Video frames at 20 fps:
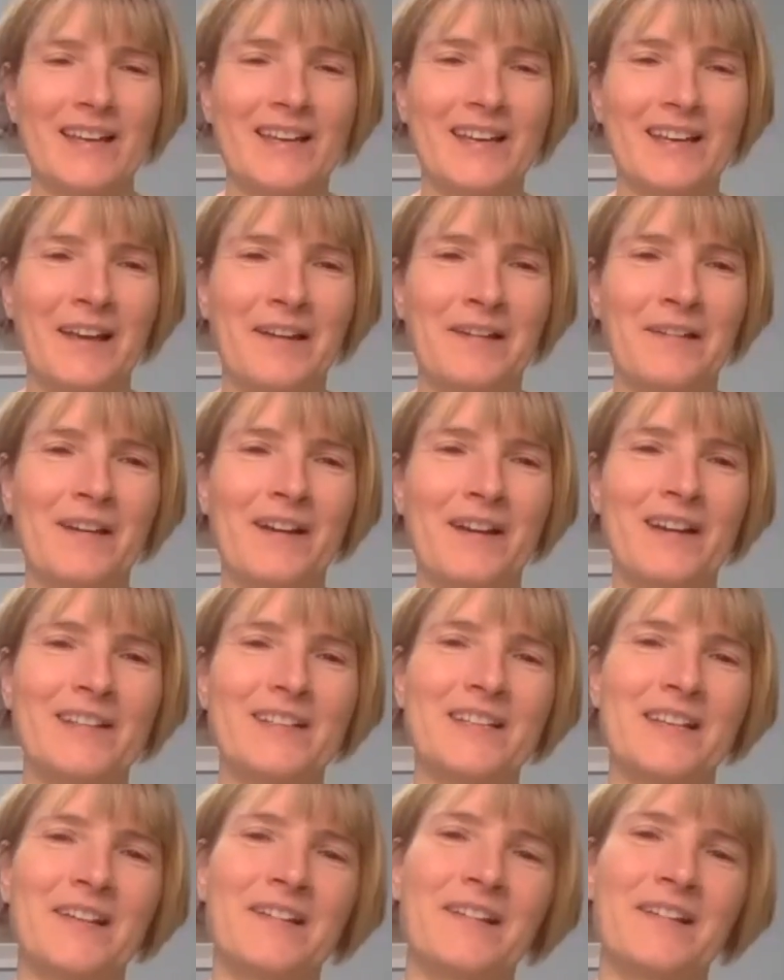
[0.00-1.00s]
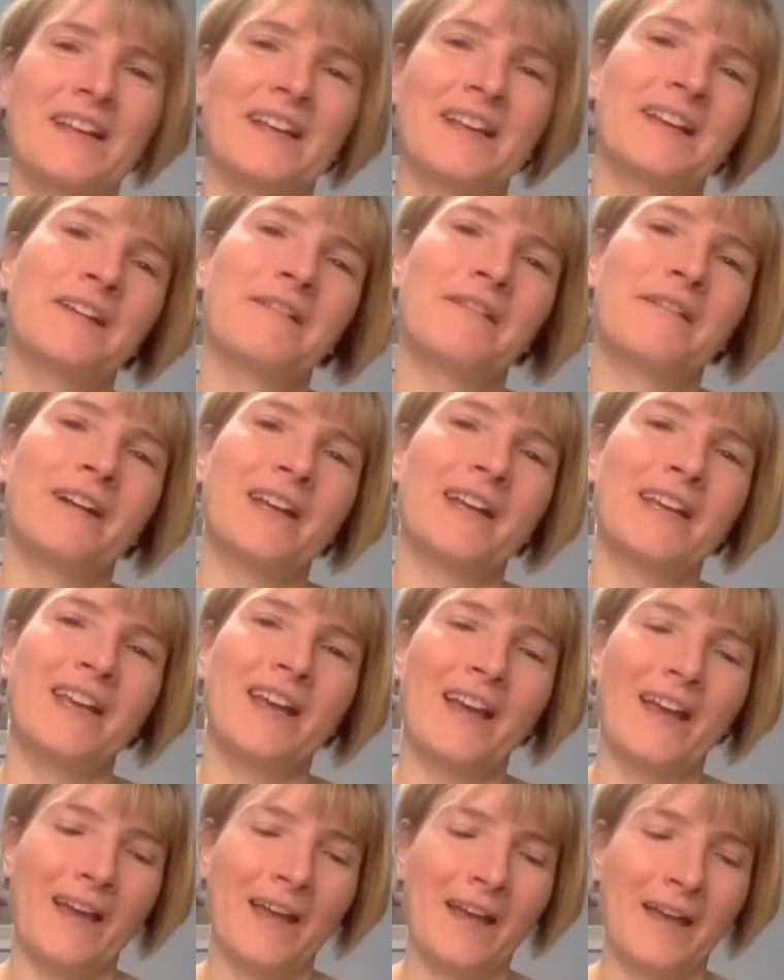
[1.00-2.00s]
No, I totally
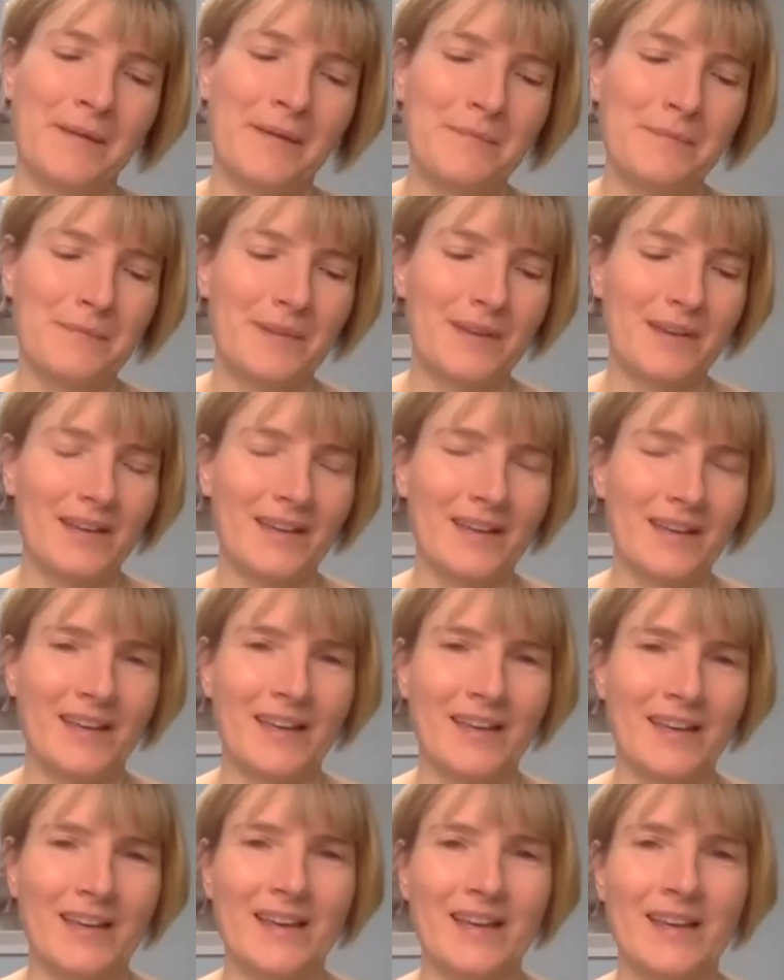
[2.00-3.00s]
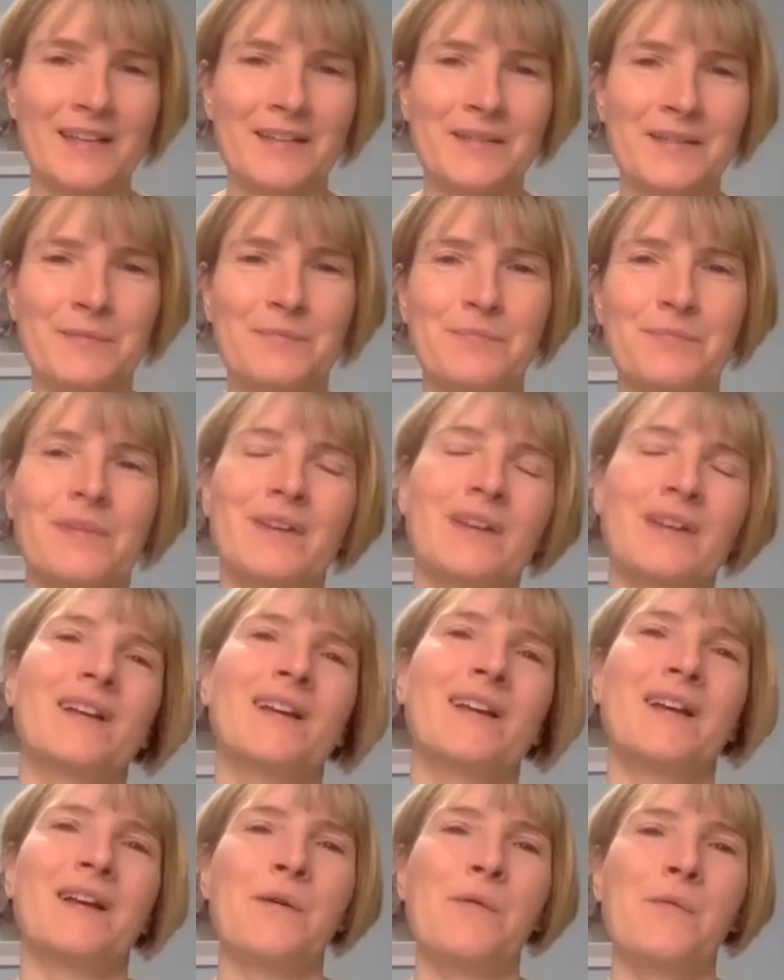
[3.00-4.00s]
agree. It's
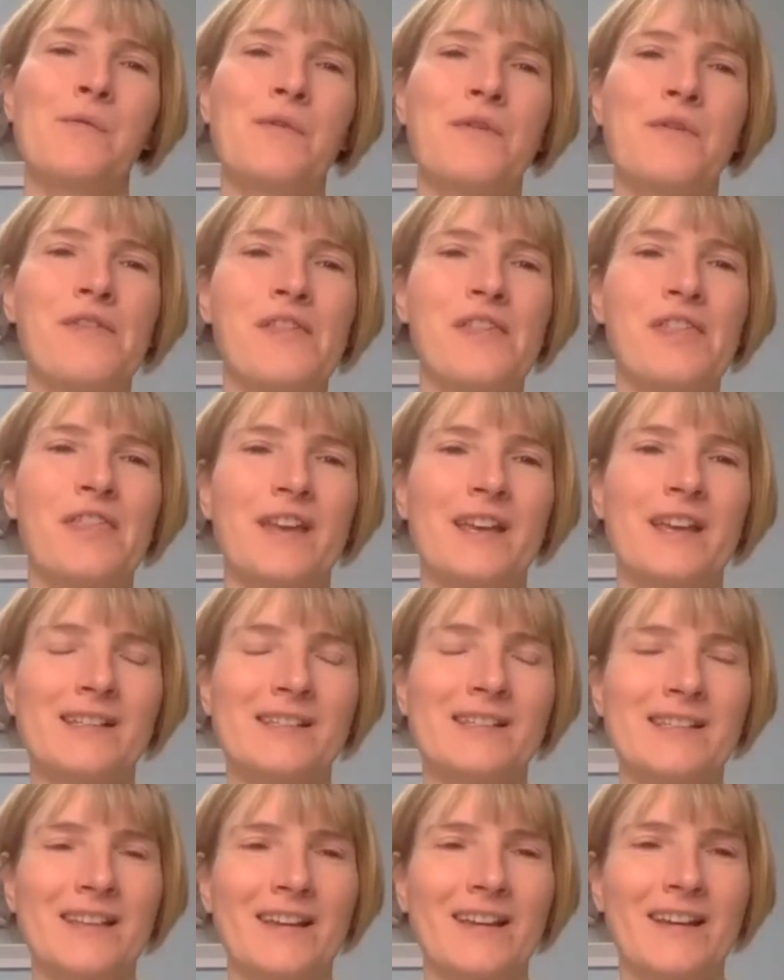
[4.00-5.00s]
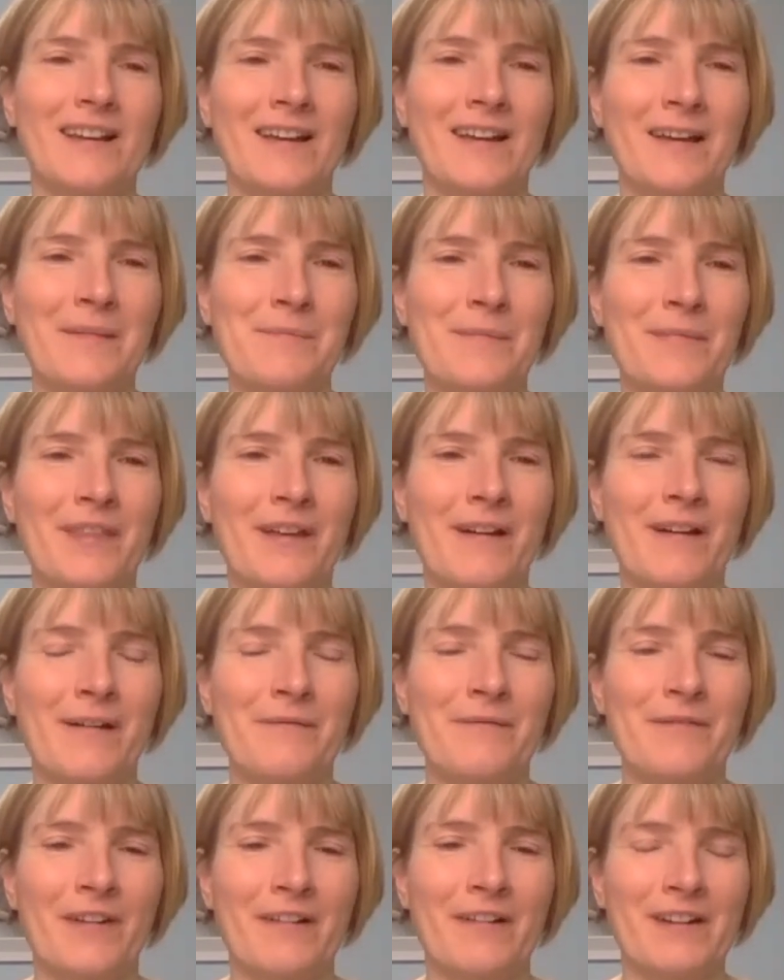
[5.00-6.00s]
one of the things that
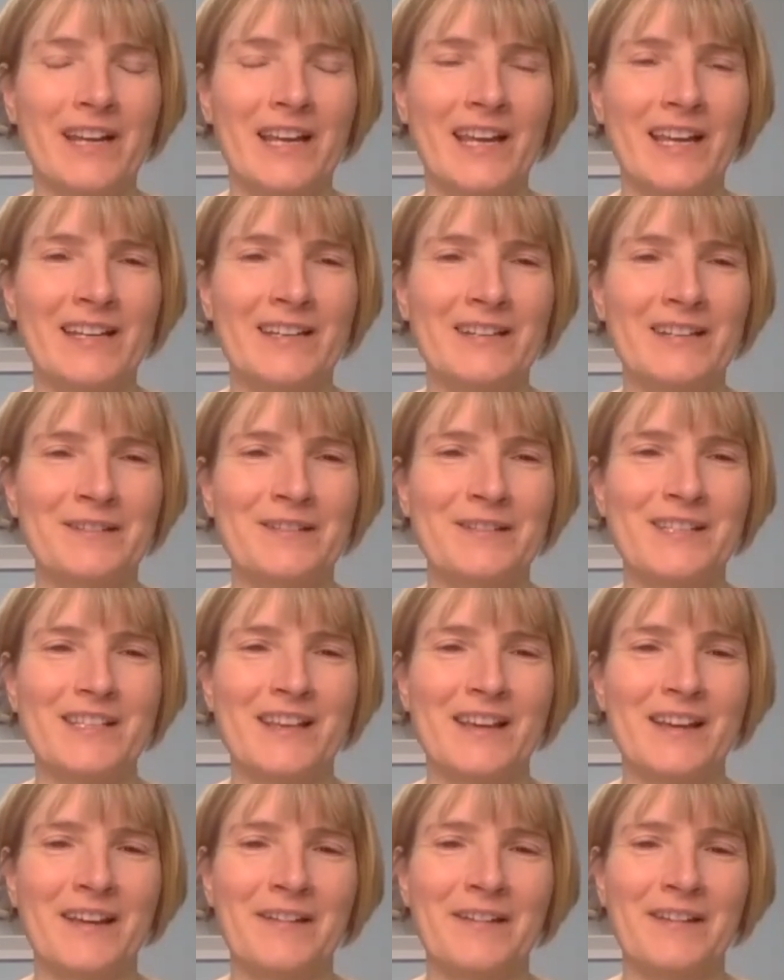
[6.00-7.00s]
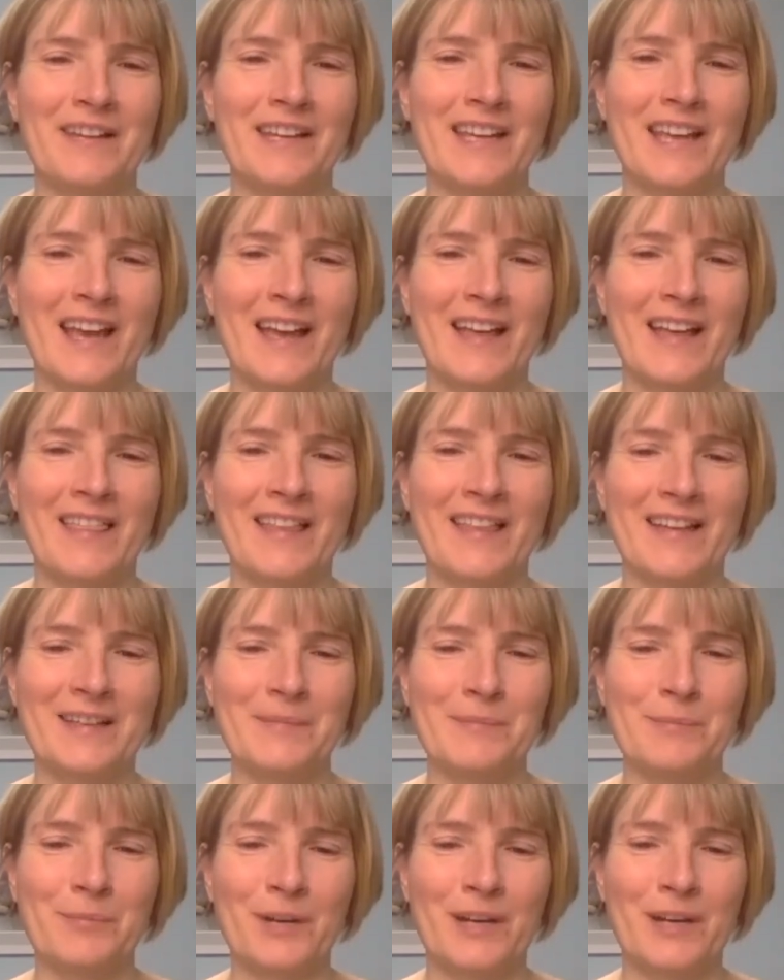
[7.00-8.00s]
I'm very keen on. So yeah, that's
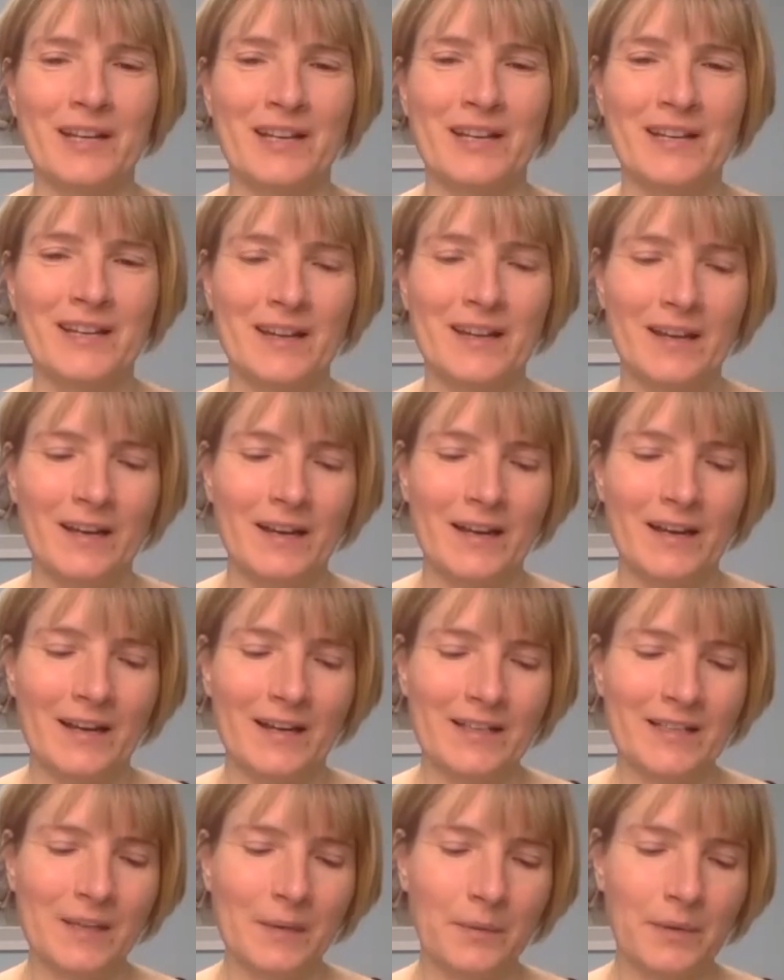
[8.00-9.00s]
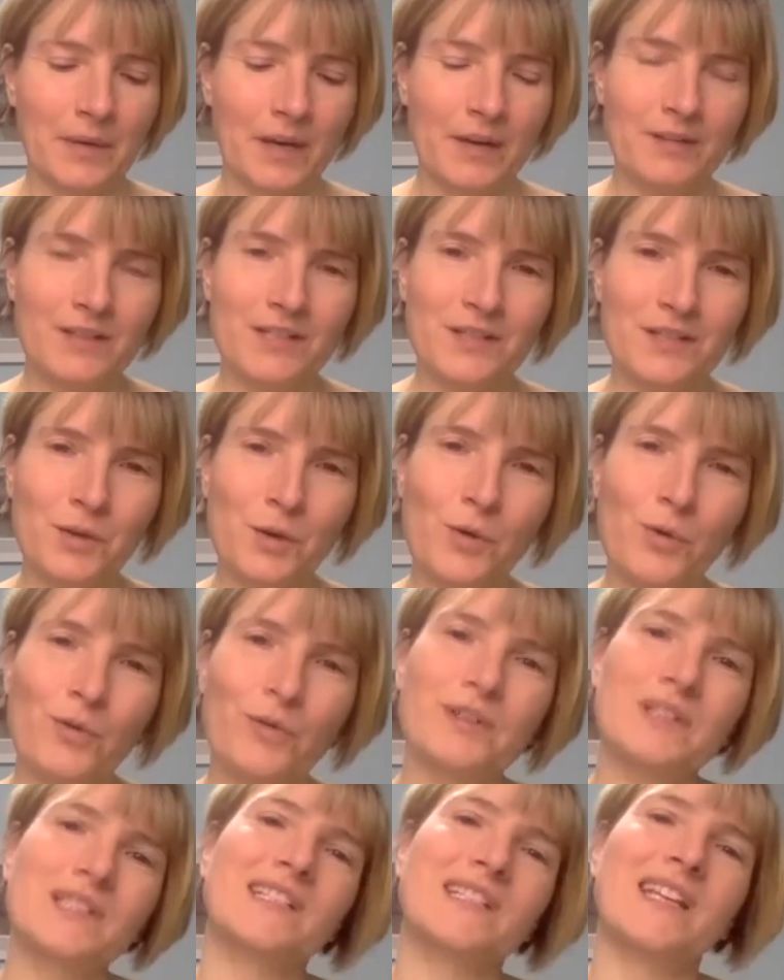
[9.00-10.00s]
brilliant. So we're going to
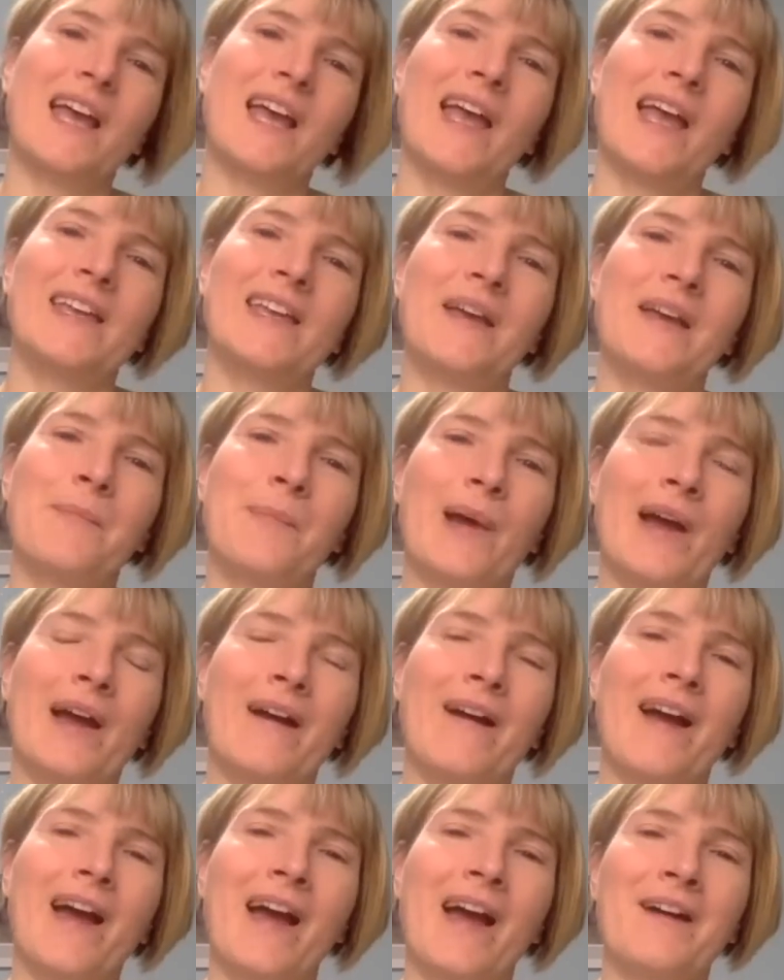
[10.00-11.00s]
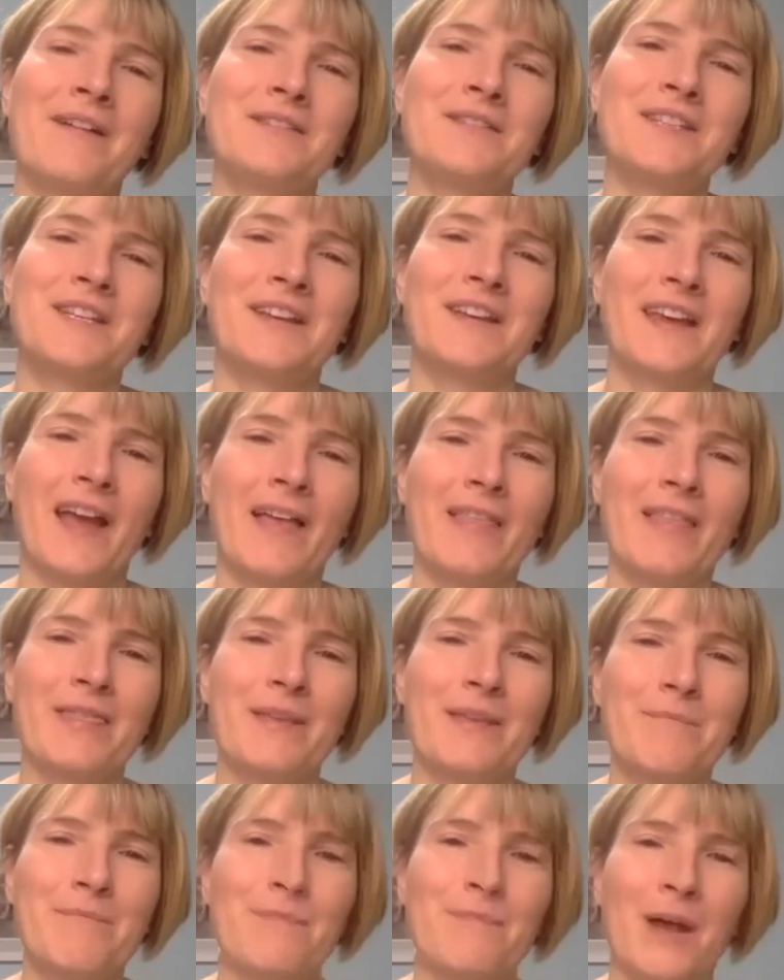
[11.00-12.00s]
talk today about how to get
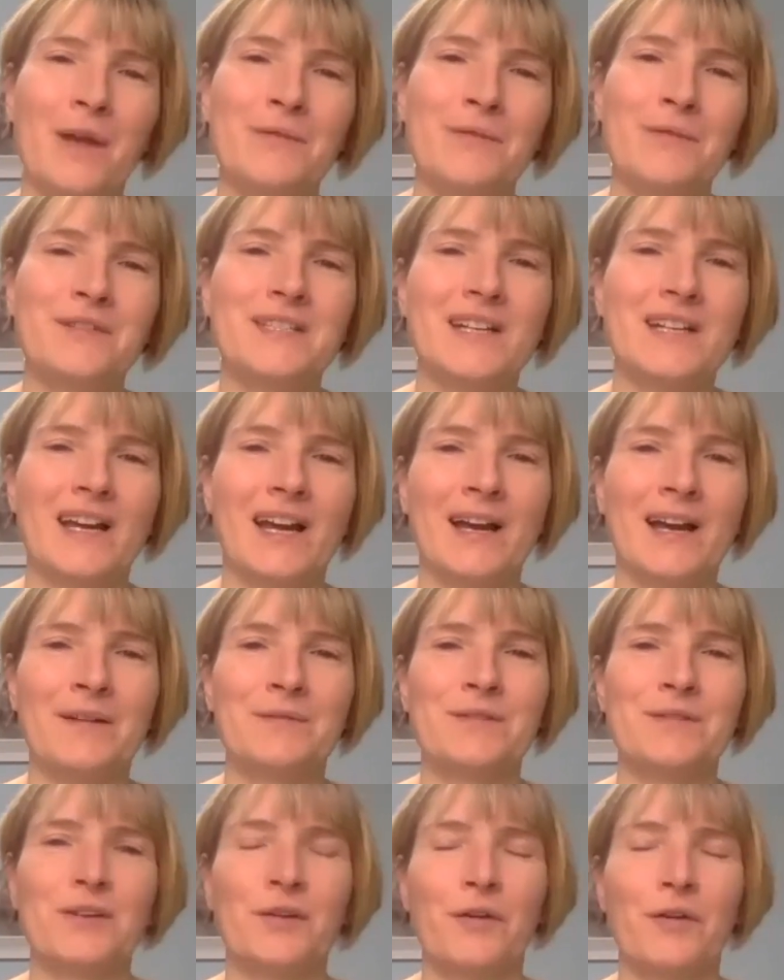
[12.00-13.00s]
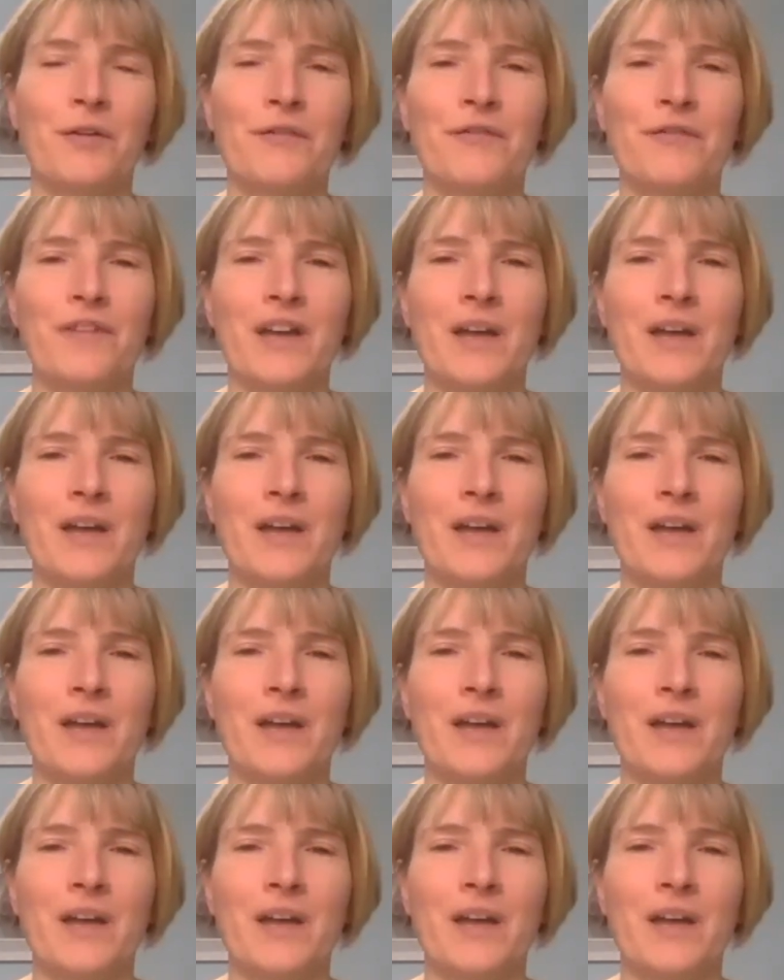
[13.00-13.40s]
the most out of